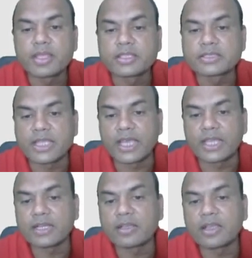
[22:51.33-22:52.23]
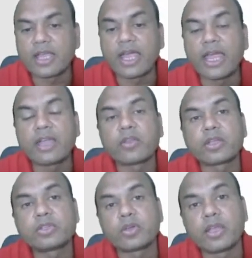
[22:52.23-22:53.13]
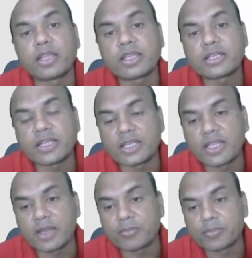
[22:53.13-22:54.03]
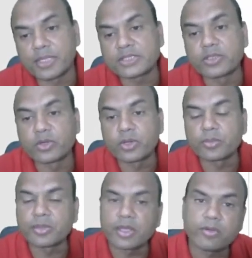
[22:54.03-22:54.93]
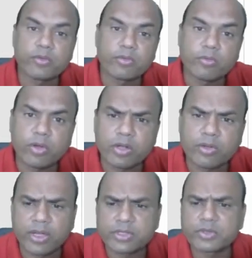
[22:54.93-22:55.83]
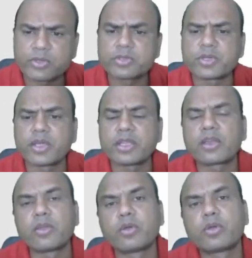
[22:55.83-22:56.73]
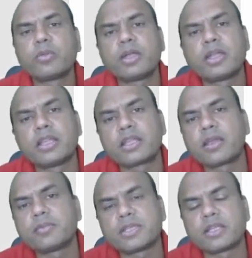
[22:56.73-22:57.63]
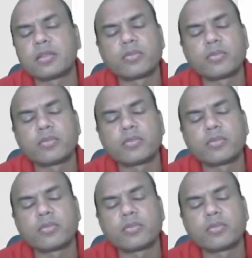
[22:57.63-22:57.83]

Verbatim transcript: scan it, and you can join our Telegram plus YouTube. Now, why should you join our YouTube and Telegram channel?